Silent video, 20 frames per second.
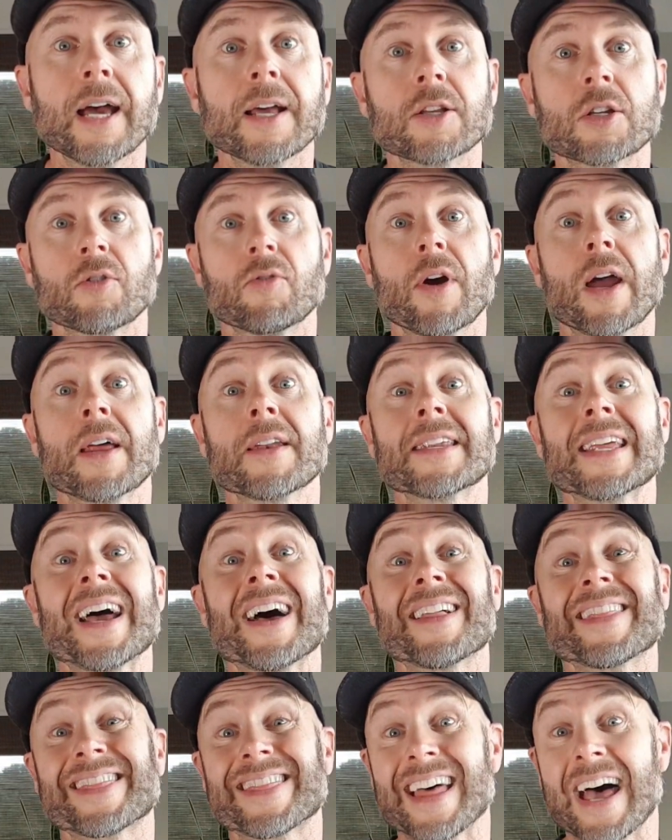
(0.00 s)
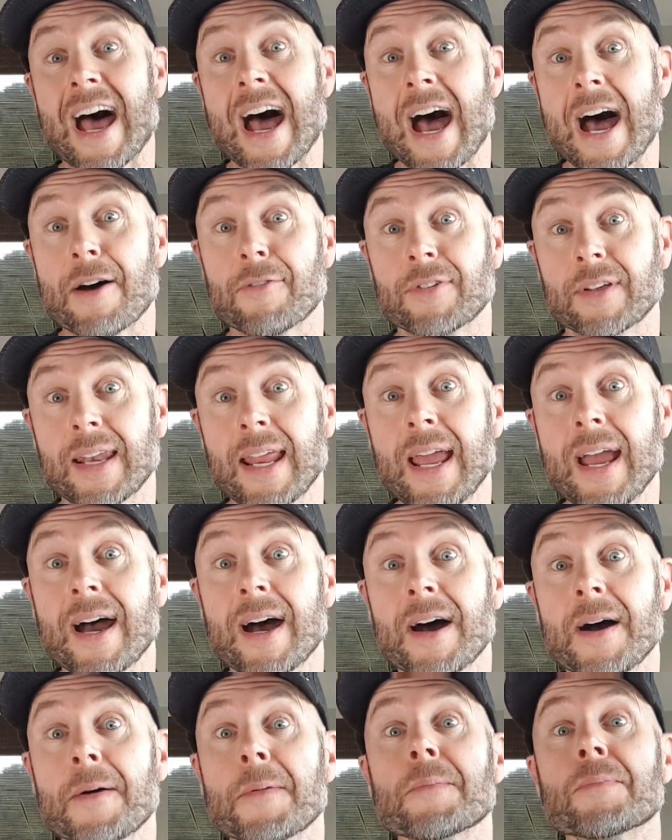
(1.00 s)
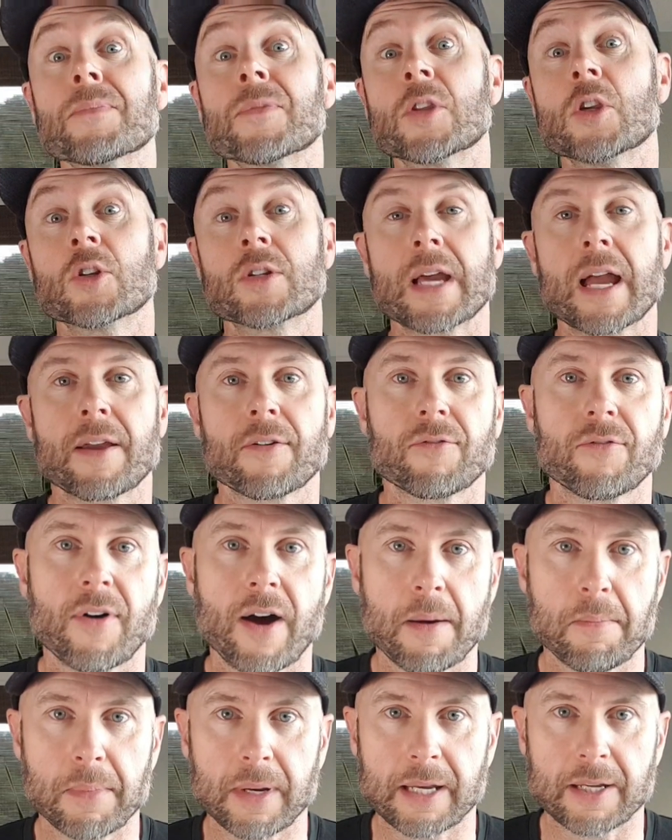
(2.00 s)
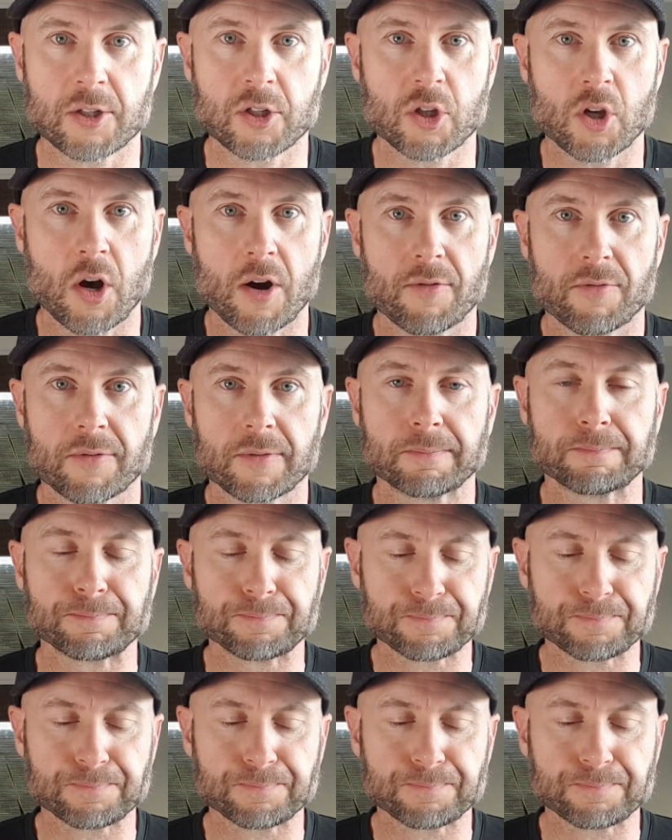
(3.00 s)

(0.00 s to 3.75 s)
To round out the half an hour, you take 5 minutes off.